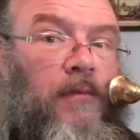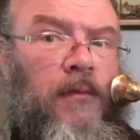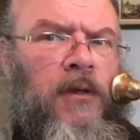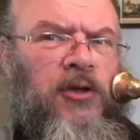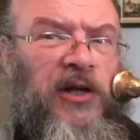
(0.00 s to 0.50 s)

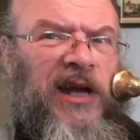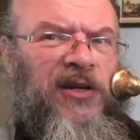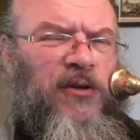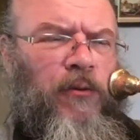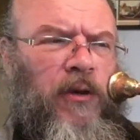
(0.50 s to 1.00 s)
Did you
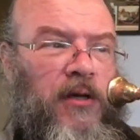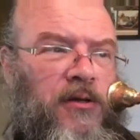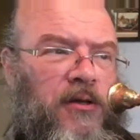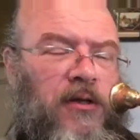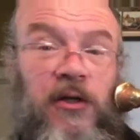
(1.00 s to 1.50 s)
catch the
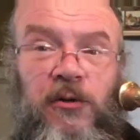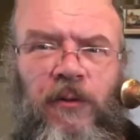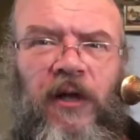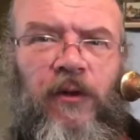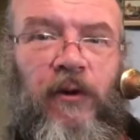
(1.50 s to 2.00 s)
rest? Did you
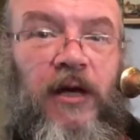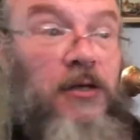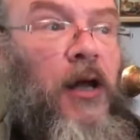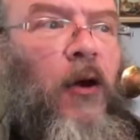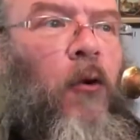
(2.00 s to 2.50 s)
play the
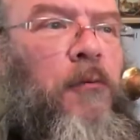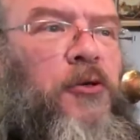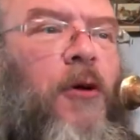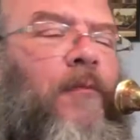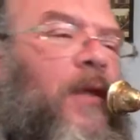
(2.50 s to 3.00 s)
rest? I hope
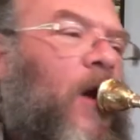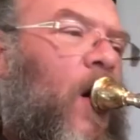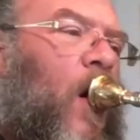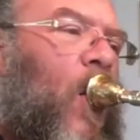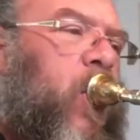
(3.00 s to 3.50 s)
so.
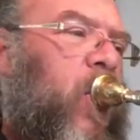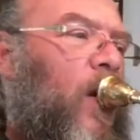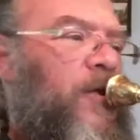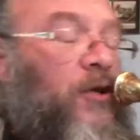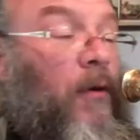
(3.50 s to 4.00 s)

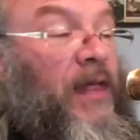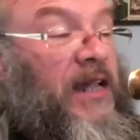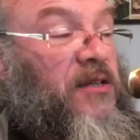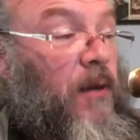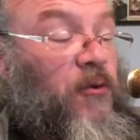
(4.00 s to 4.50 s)
So
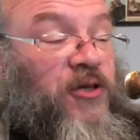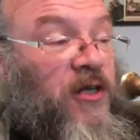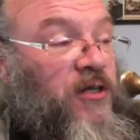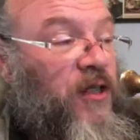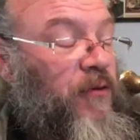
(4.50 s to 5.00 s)
that's number
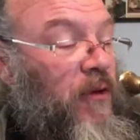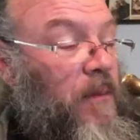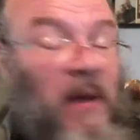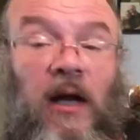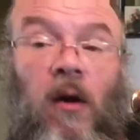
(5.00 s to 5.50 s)
63,
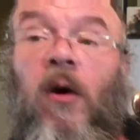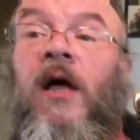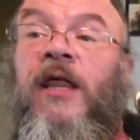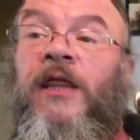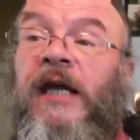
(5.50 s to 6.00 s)
bingo.
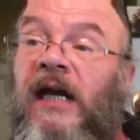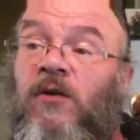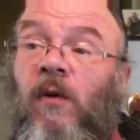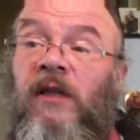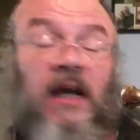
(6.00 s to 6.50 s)
The next
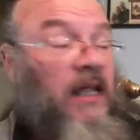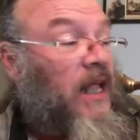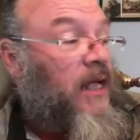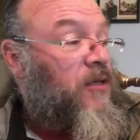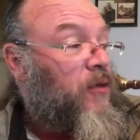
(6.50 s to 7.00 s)
one that I'd
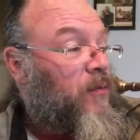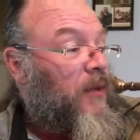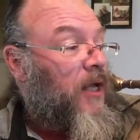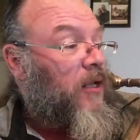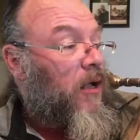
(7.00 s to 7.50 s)
like to
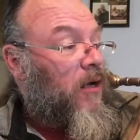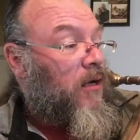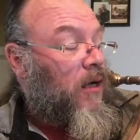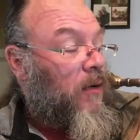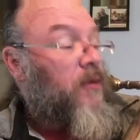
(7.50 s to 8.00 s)
play along, to